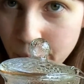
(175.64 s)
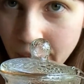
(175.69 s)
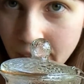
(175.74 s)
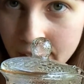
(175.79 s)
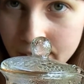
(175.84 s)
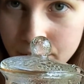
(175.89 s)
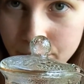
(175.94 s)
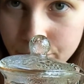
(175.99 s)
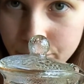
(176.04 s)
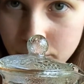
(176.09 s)

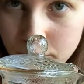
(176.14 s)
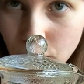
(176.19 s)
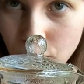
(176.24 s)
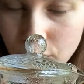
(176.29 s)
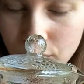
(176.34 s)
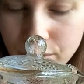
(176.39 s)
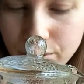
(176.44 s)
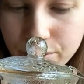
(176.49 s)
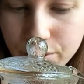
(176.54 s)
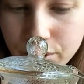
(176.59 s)
brand from
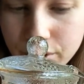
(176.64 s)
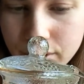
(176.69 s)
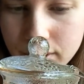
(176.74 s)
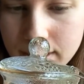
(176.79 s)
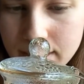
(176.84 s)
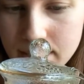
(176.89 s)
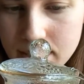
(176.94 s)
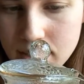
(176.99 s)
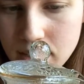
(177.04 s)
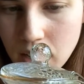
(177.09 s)
Whole
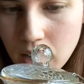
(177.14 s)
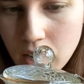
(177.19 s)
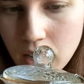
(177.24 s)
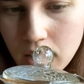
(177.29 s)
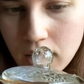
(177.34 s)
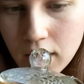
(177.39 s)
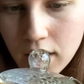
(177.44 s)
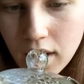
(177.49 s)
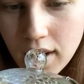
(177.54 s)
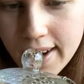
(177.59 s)
Foods.
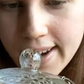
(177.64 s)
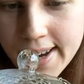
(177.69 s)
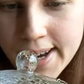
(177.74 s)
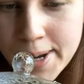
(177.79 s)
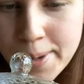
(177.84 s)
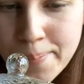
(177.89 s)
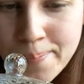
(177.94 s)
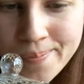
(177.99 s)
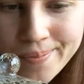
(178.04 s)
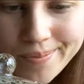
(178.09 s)

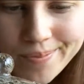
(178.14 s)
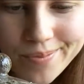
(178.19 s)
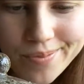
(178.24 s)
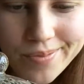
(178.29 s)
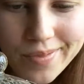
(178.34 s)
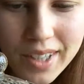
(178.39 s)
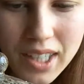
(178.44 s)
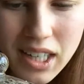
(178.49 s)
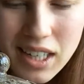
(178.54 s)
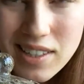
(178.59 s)

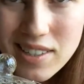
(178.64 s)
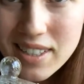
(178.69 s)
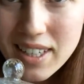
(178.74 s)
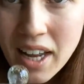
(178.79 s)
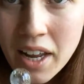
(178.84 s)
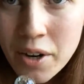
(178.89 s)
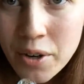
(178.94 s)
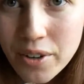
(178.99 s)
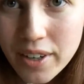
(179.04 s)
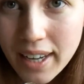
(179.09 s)
It's
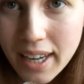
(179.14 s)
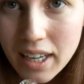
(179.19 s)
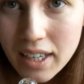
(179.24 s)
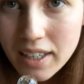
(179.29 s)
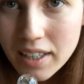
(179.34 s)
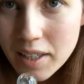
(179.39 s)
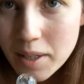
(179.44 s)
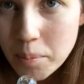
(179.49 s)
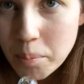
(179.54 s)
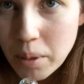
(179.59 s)
not
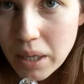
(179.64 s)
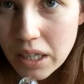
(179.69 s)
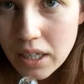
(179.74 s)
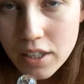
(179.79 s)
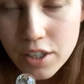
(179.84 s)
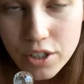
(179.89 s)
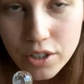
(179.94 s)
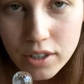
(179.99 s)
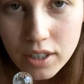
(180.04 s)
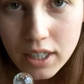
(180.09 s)
organic,
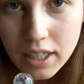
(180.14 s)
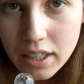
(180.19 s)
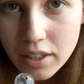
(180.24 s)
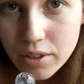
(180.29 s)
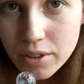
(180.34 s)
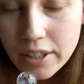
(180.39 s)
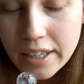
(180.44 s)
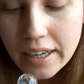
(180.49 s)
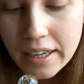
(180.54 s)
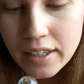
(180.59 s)
but you can get
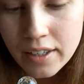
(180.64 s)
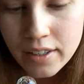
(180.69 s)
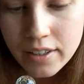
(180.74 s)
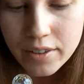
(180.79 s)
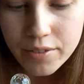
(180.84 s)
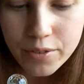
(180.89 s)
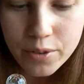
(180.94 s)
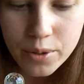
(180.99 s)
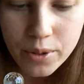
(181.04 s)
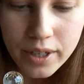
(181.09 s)
organic
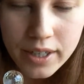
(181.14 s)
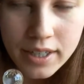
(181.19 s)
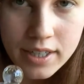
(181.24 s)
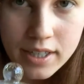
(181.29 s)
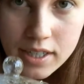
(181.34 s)
of course,